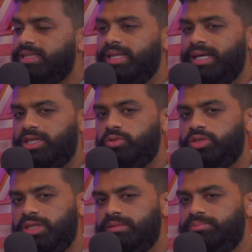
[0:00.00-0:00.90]
I just you
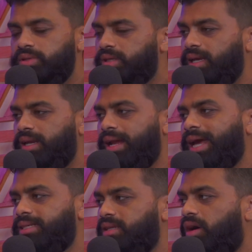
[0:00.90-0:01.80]
see a book and it
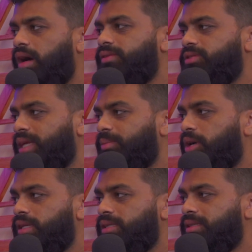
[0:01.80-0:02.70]
has an author's name
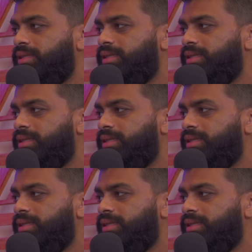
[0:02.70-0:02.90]
on it.